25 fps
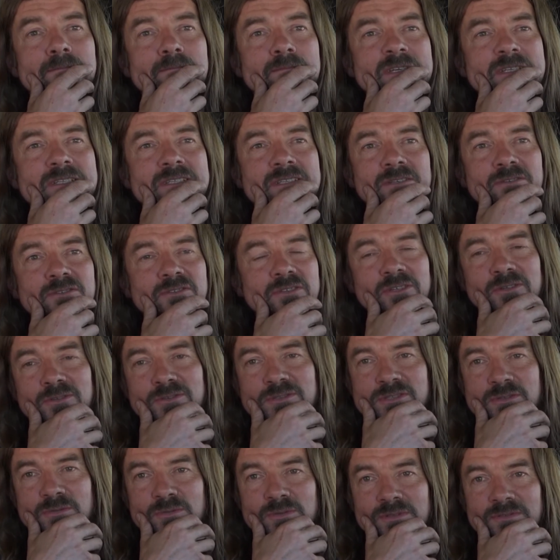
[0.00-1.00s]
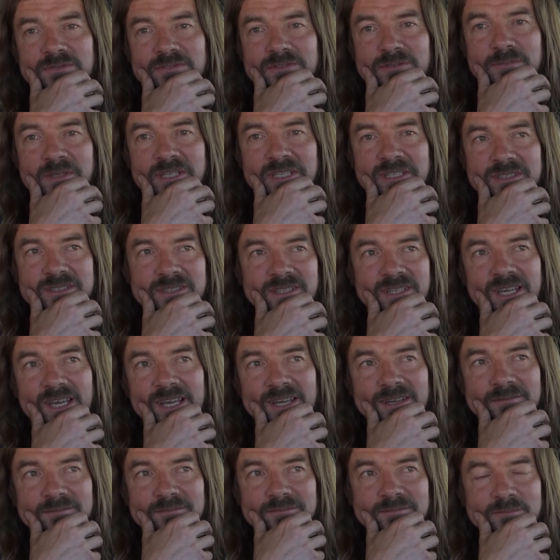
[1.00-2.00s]
it's unusual for me to
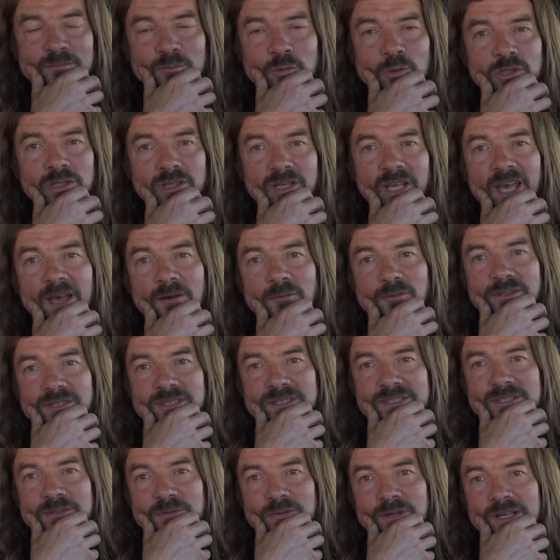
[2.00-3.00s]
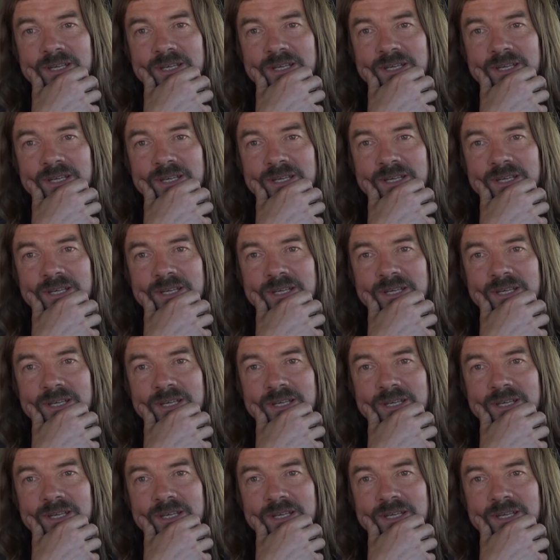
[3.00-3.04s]
work out this way